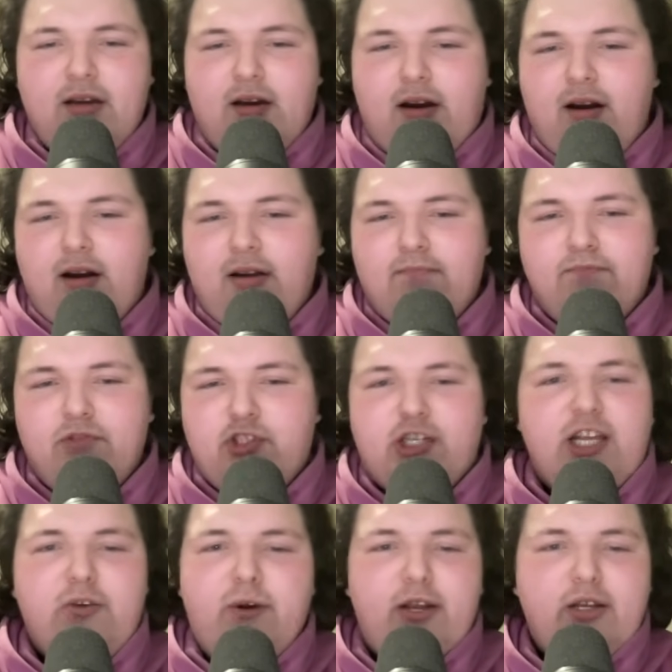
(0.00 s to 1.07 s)
on
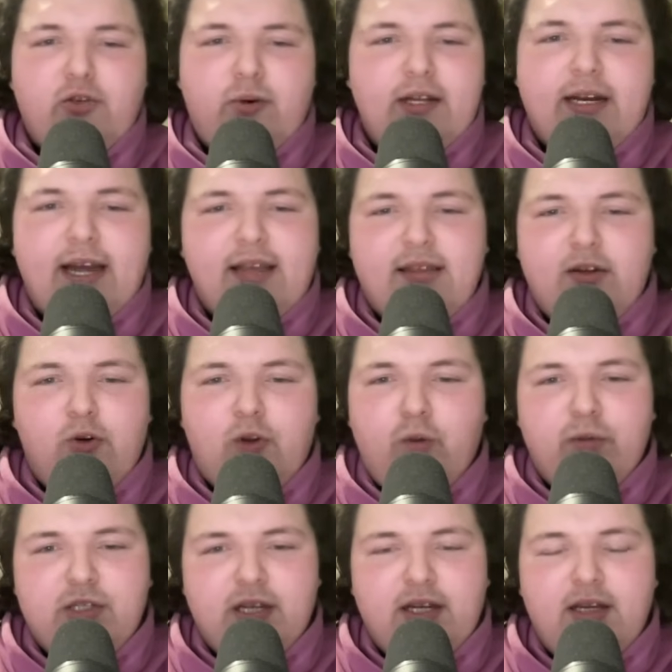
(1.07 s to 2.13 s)
January 29th in
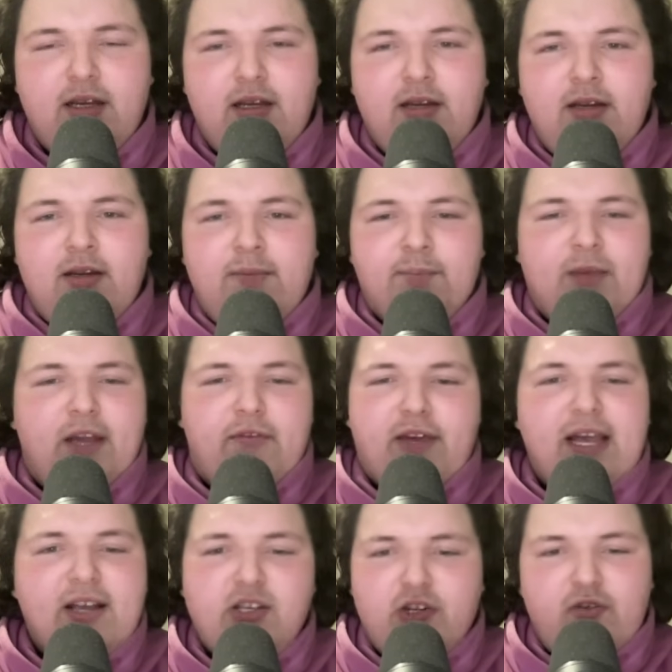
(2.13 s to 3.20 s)
Oklahoma City if
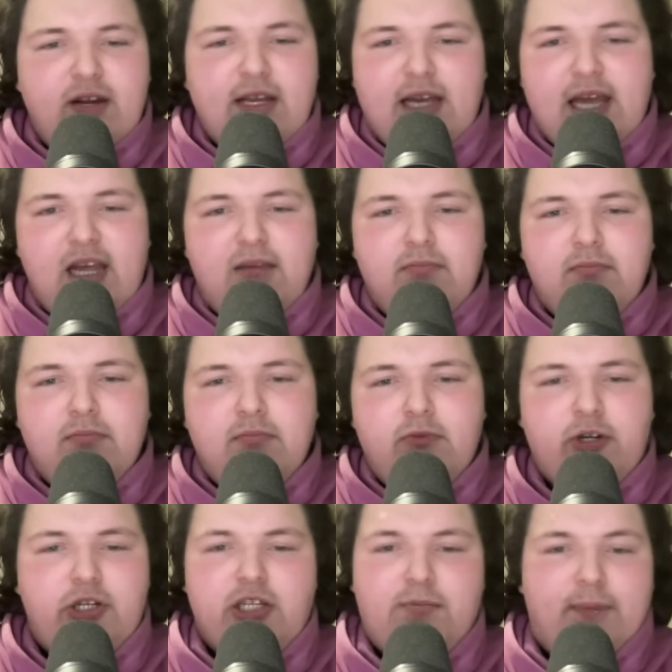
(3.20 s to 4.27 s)
he has a great game,
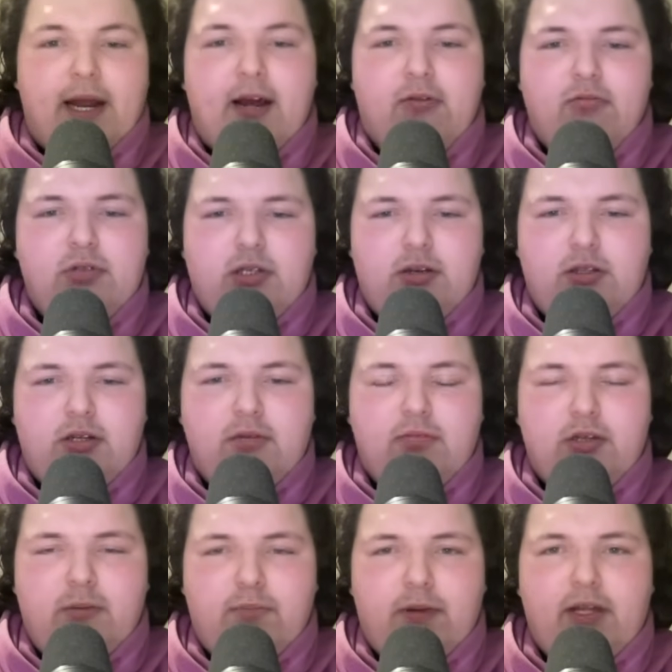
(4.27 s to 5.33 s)
which he's bound to
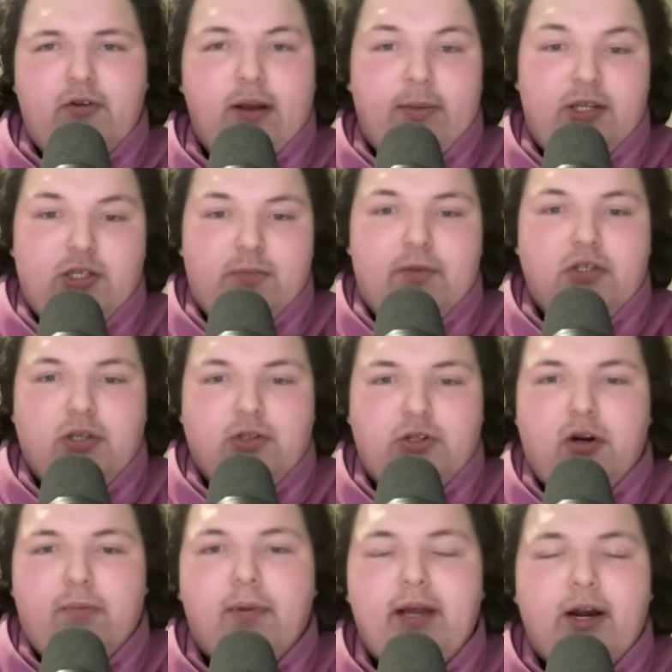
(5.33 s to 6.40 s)
play great. I mean, he's a
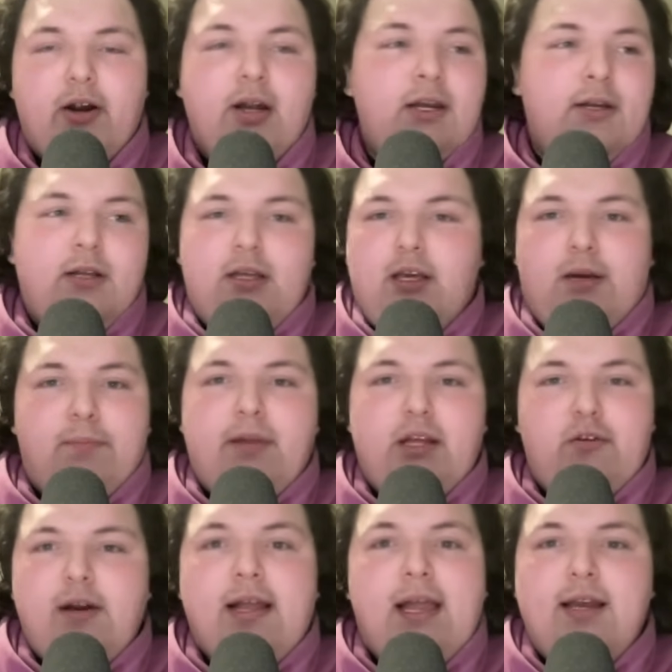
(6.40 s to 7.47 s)
star player. He can play
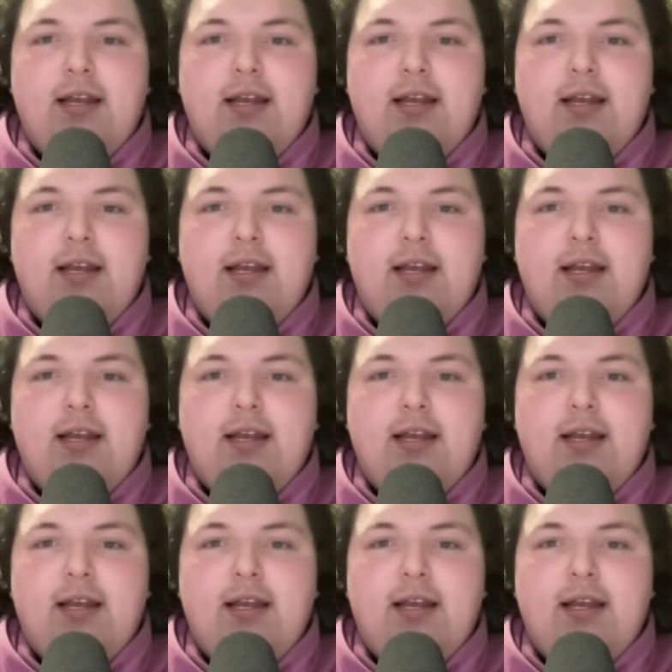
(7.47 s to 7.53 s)
great